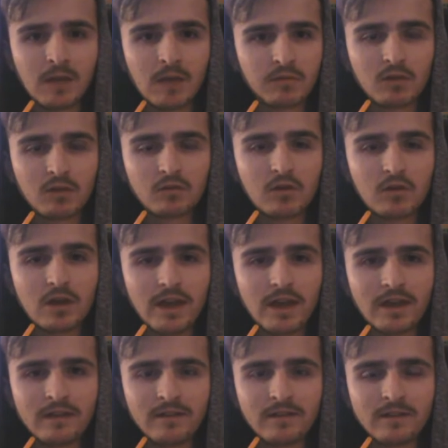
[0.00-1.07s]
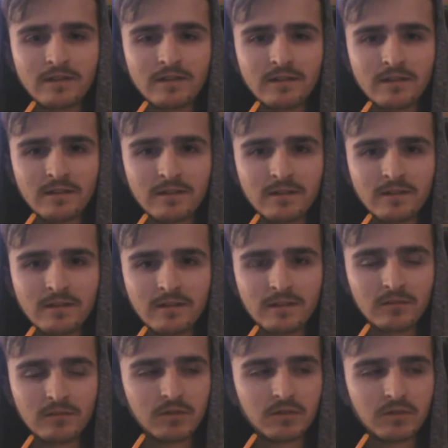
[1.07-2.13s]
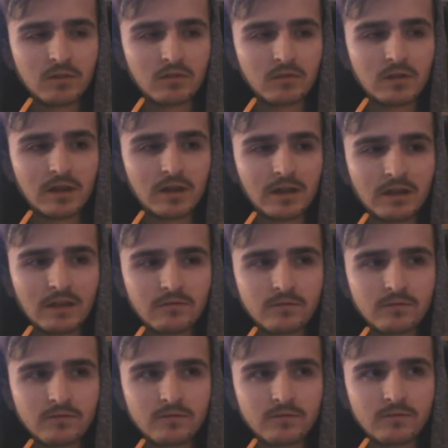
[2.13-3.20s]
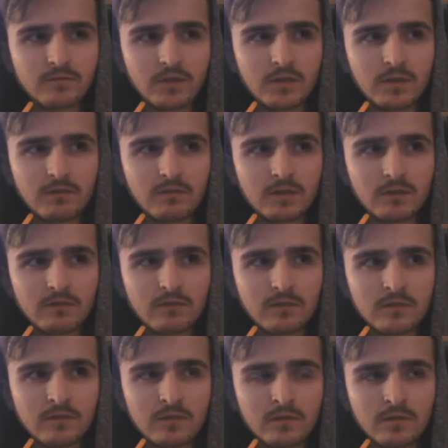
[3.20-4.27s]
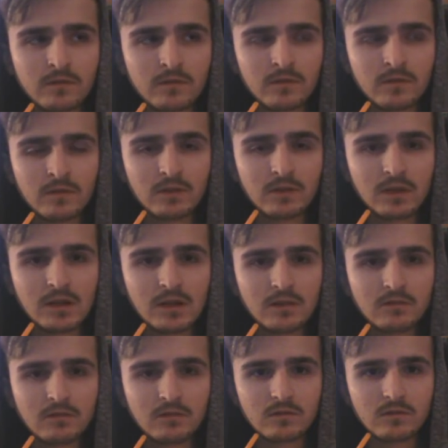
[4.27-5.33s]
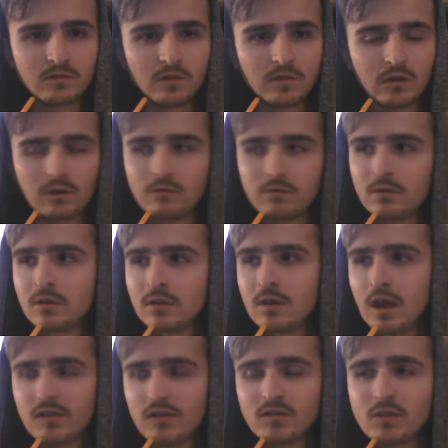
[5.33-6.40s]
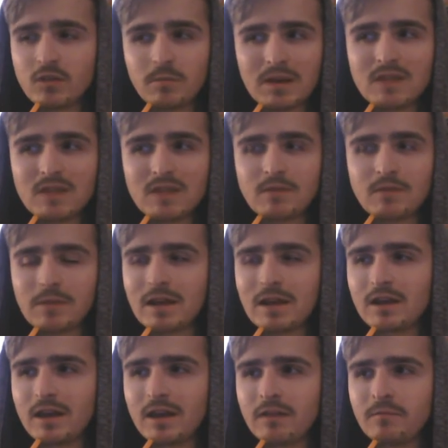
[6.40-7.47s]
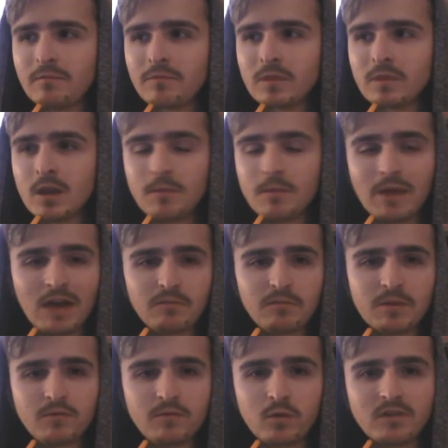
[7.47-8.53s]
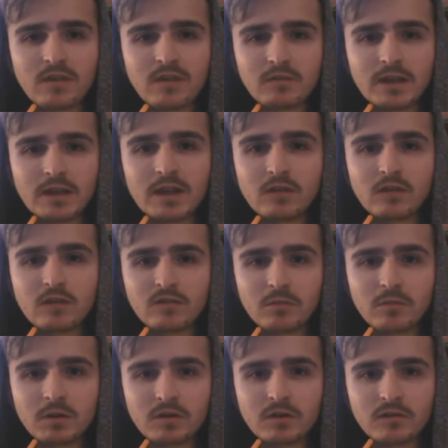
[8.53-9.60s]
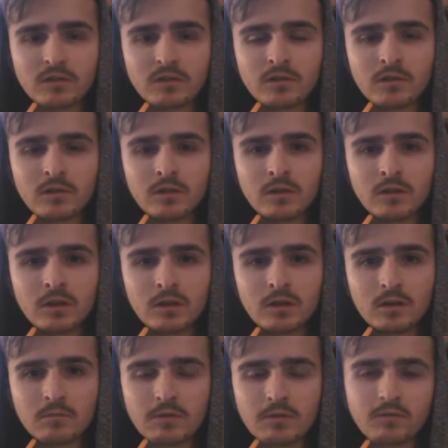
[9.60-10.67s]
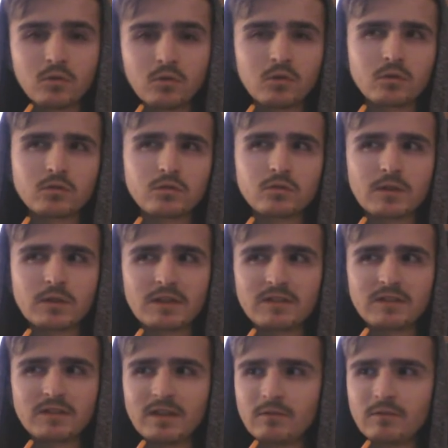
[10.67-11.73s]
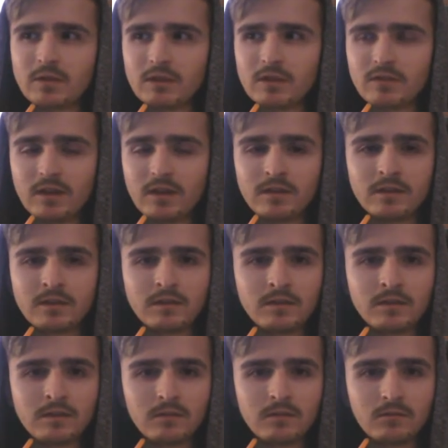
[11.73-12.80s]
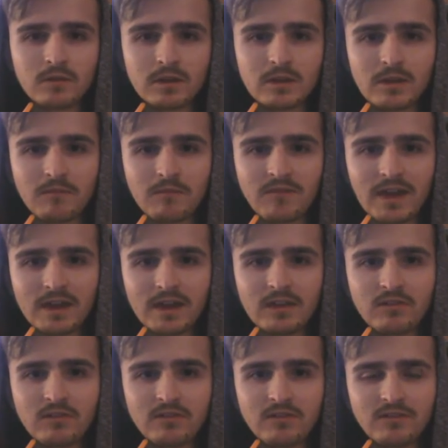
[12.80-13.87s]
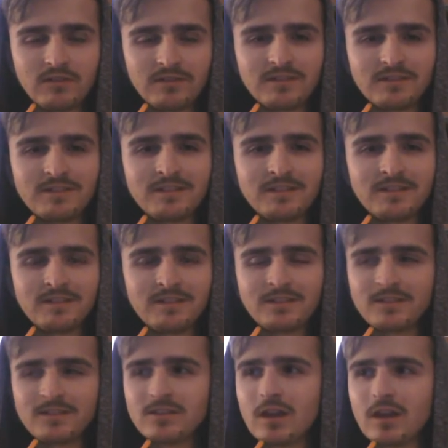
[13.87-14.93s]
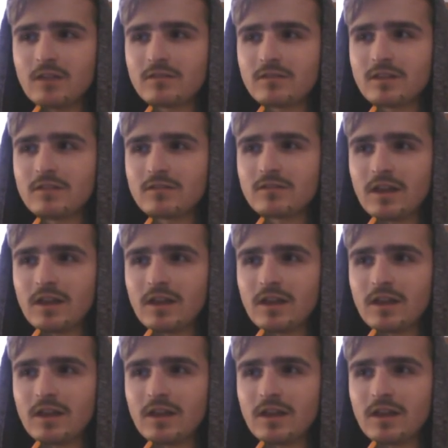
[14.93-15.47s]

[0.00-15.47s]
I'm still too light, like 35 kilos. Nah, I still don't believe I'm that light. But I have been 47 kilos in the past, before 2010, when I was like one of them fat kids. No, it was like, you know, when you got your baby fat still.